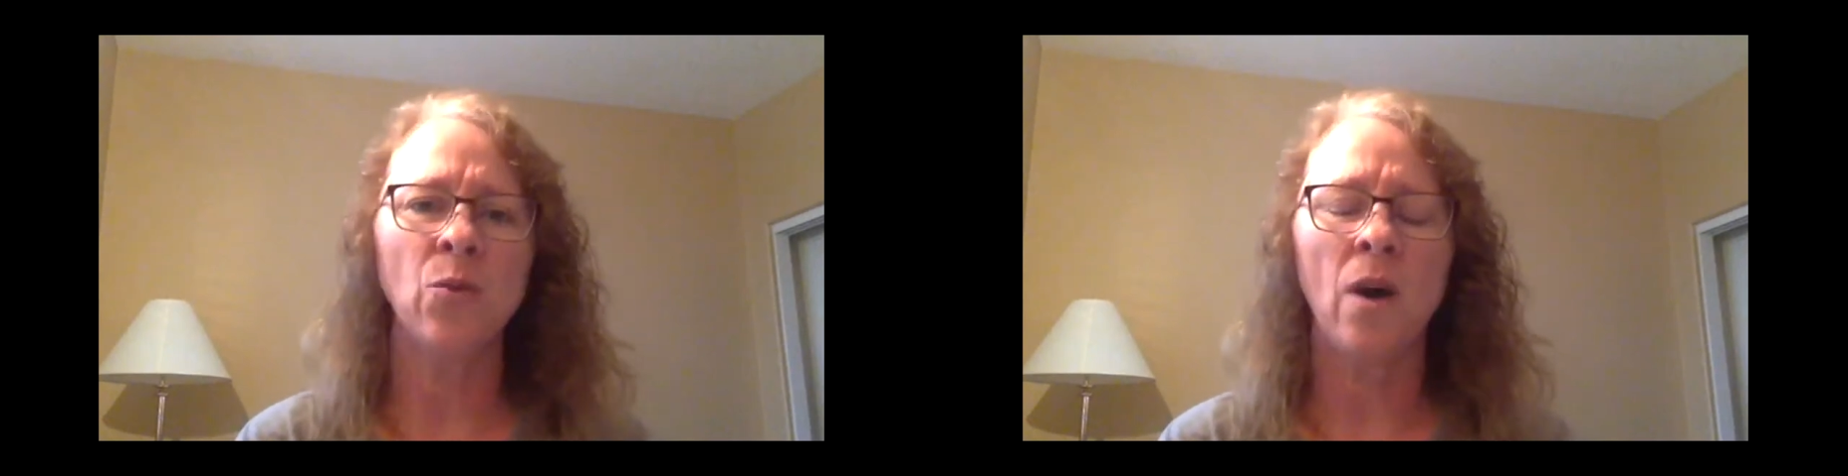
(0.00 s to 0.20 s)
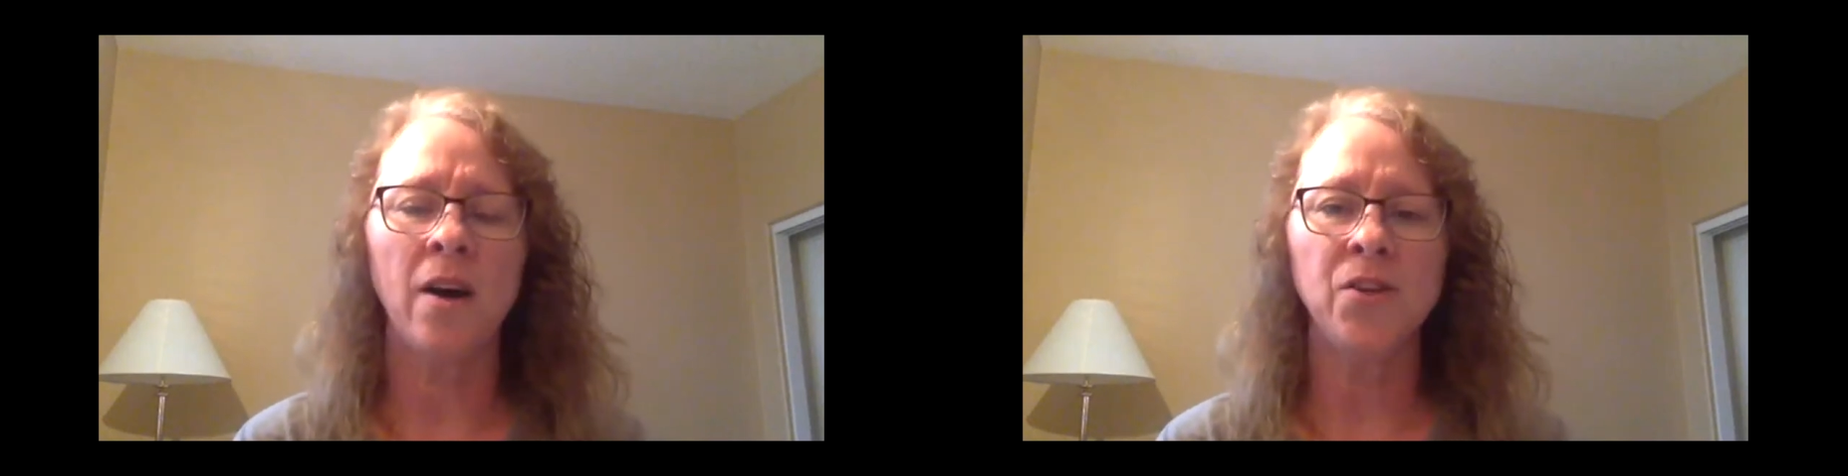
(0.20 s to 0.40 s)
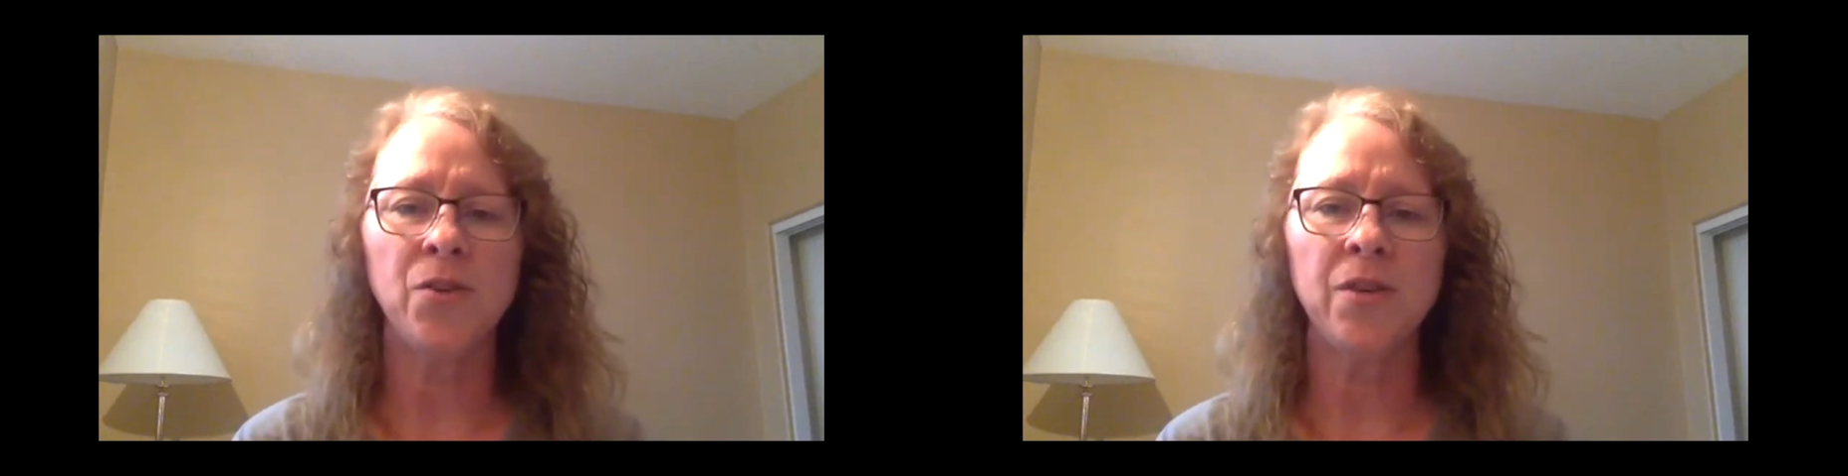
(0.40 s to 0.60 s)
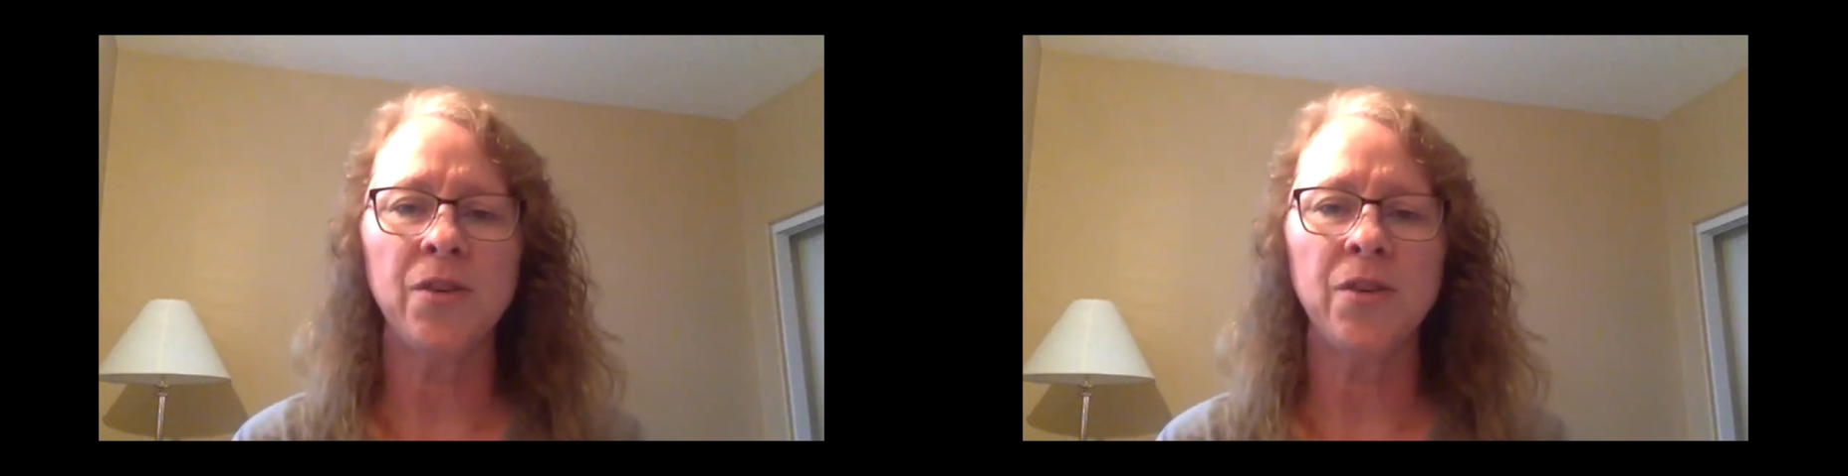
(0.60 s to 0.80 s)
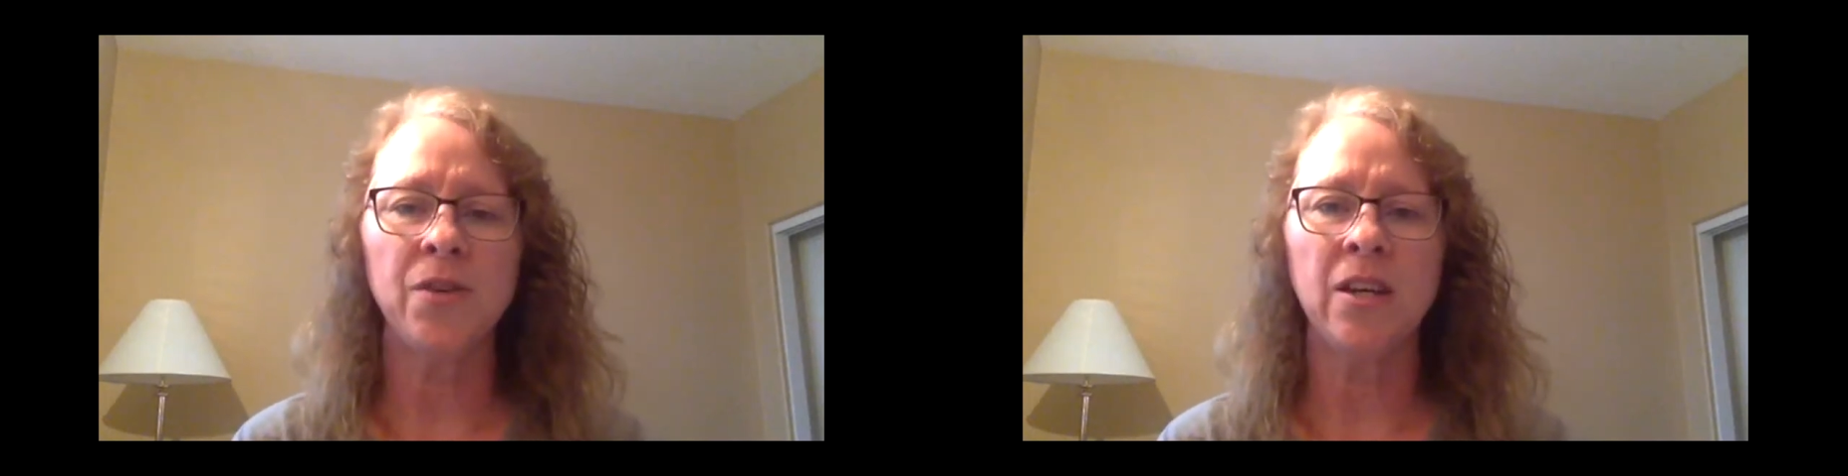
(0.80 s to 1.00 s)

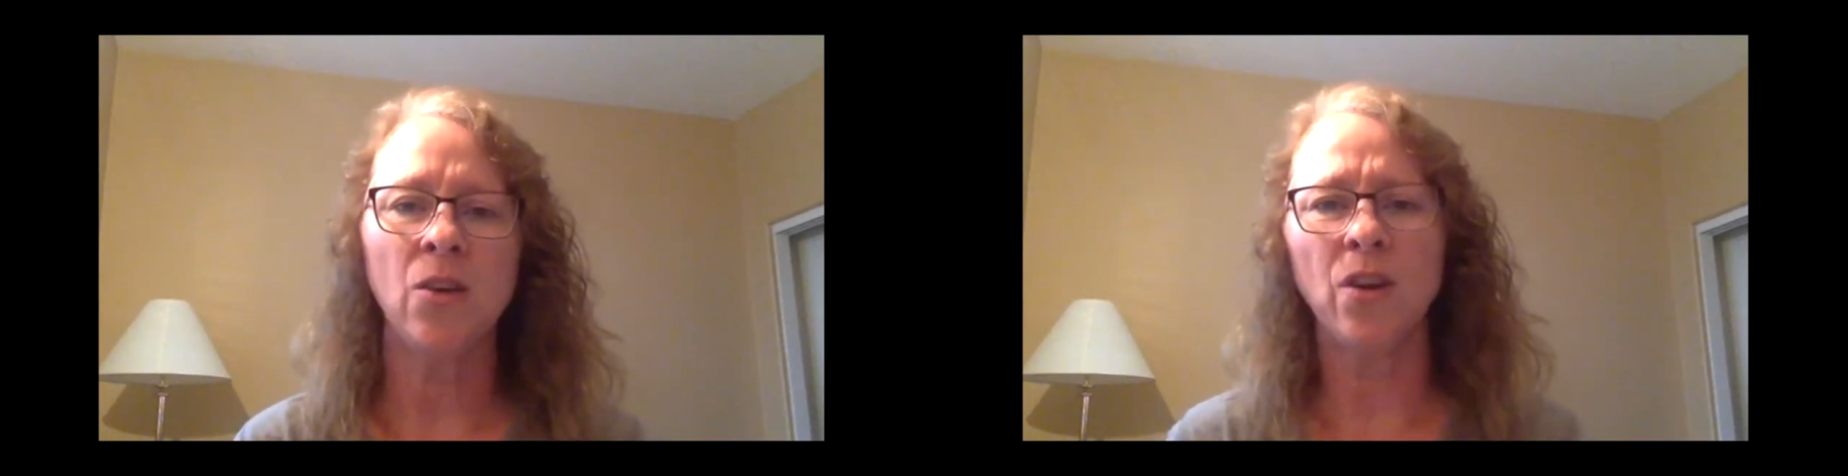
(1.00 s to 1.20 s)
wandering,